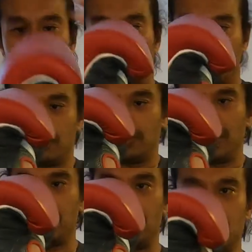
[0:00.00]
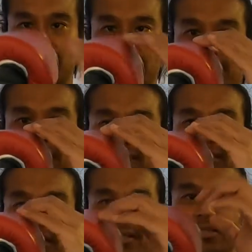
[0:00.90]
So that's
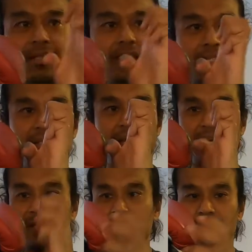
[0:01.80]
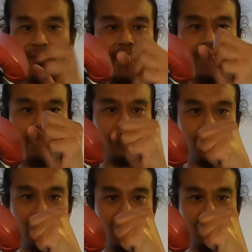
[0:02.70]
that. So if I do
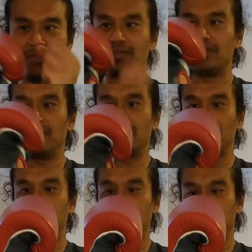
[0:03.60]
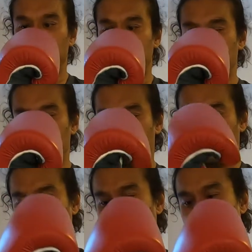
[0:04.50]
this, so
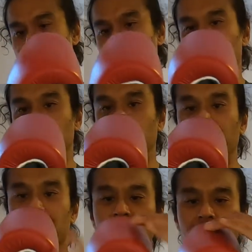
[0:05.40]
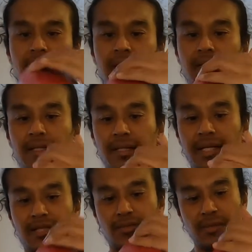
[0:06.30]
if I do that,
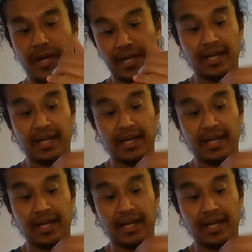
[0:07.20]
that's where I